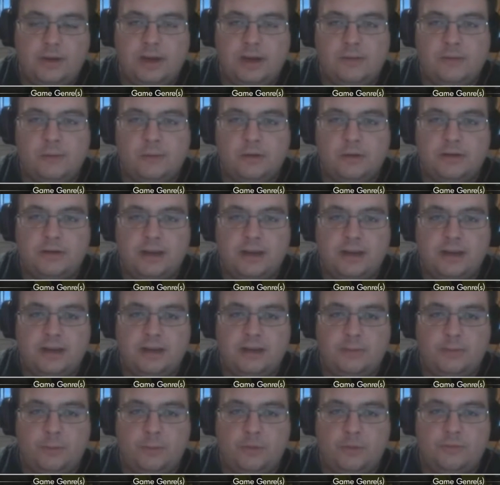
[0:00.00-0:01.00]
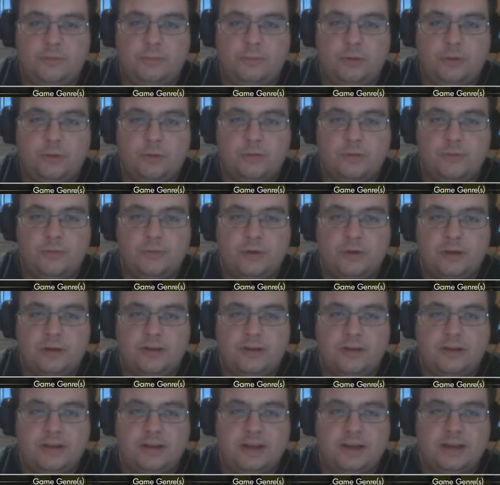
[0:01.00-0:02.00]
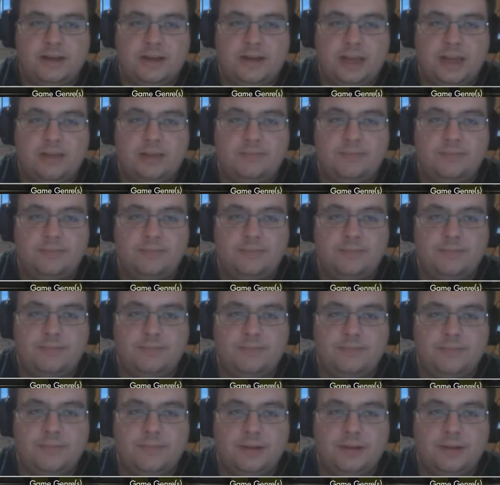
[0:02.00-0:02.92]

Now we are in World 9, the most broken world in the entire game.